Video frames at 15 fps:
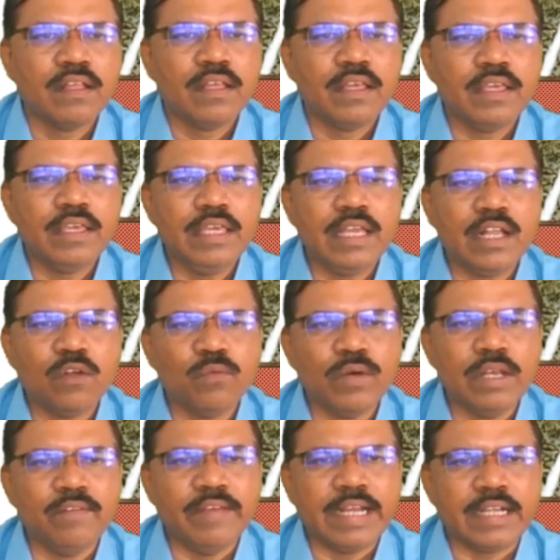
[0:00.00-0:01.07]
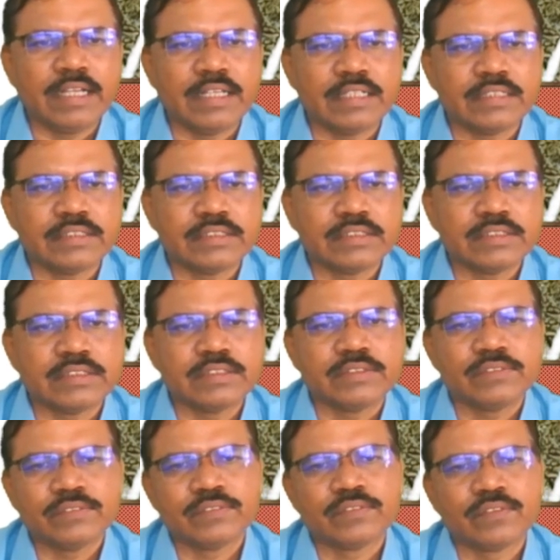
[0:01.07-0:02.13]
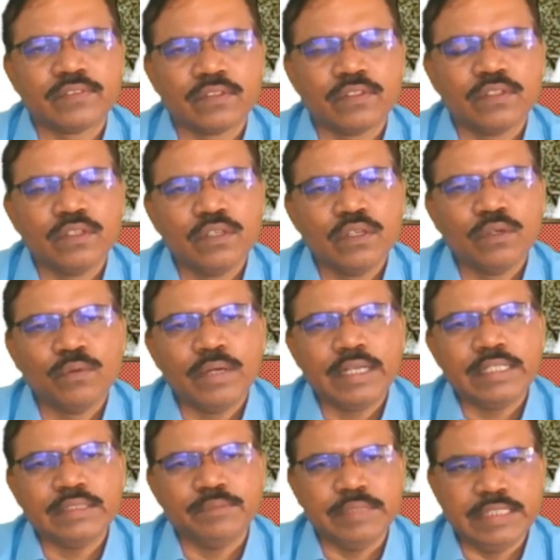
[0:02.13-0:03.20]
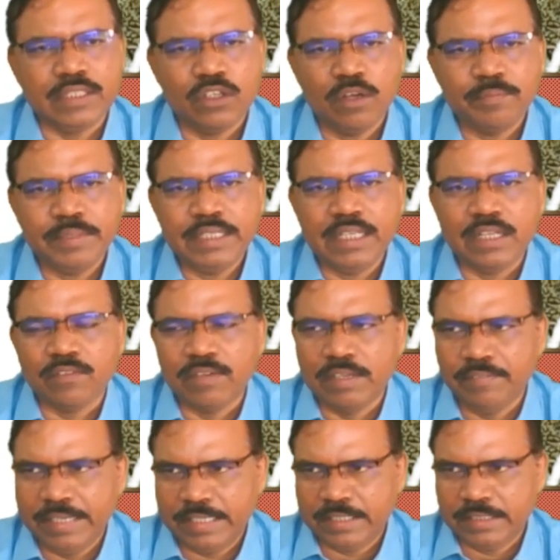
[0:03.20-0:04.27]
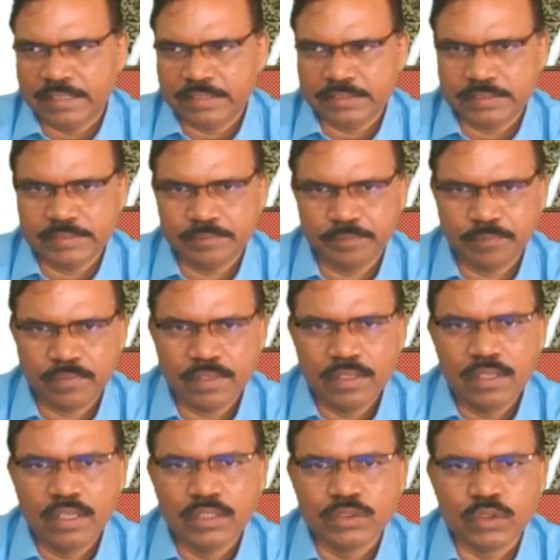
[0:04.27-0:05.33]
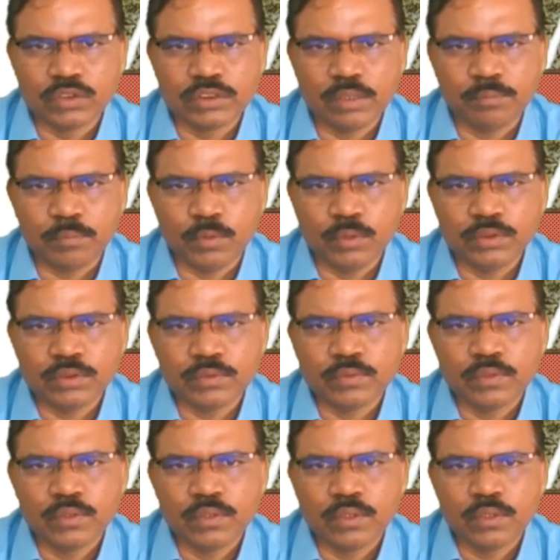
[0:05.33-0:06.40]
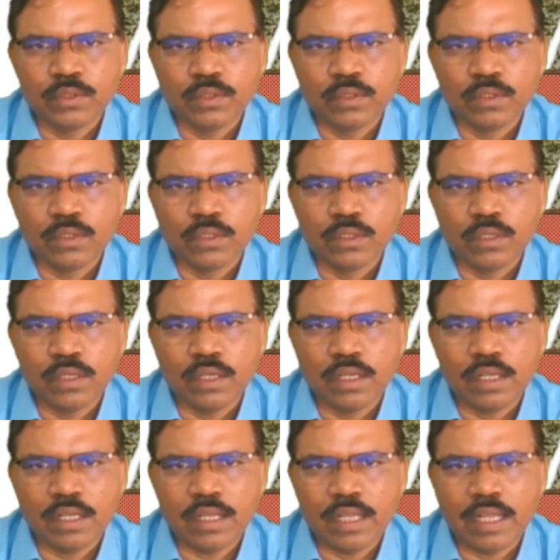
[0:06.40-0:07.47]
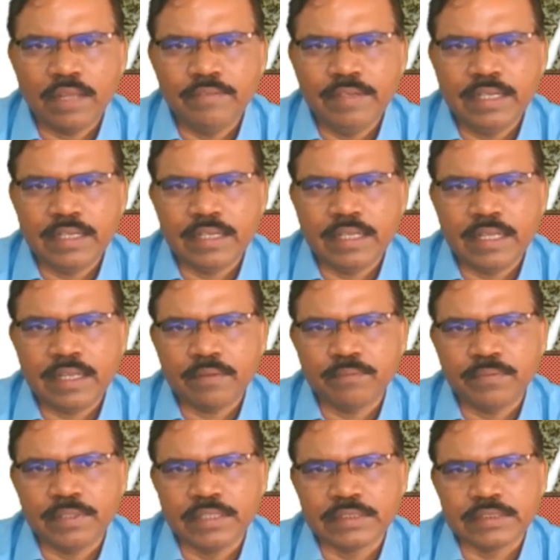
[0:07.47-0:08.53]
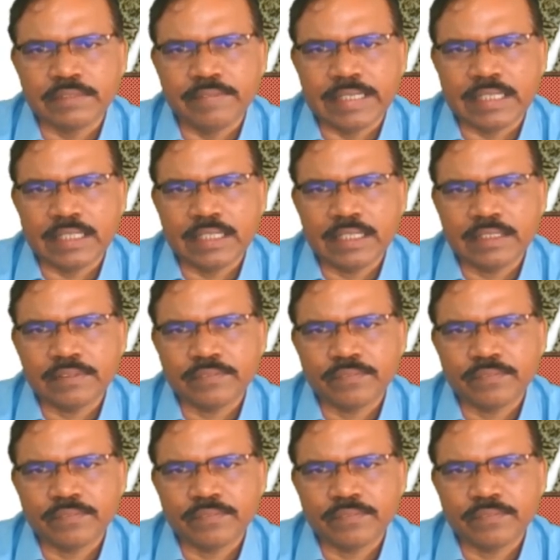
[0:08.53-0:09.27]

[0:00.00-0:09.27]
equal vectors. What is meaning of equal vectors? So suppose I will take first vector